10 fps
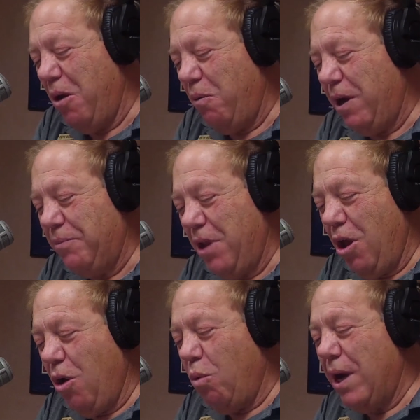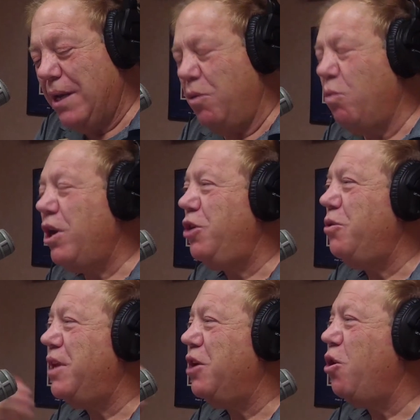Well, what do you
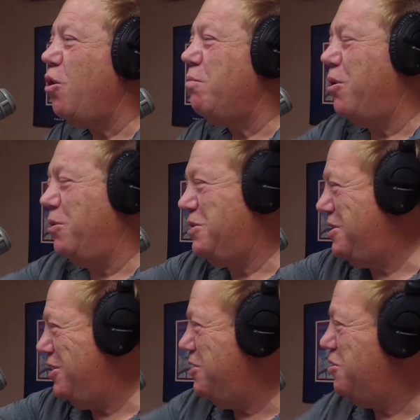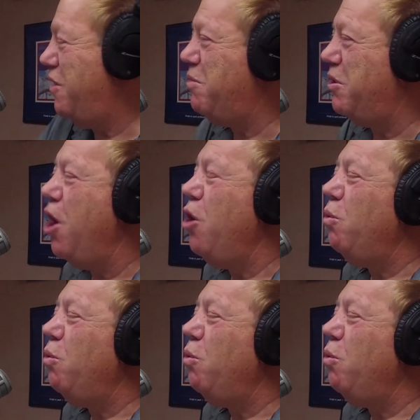think homeowners? This is a good story for both.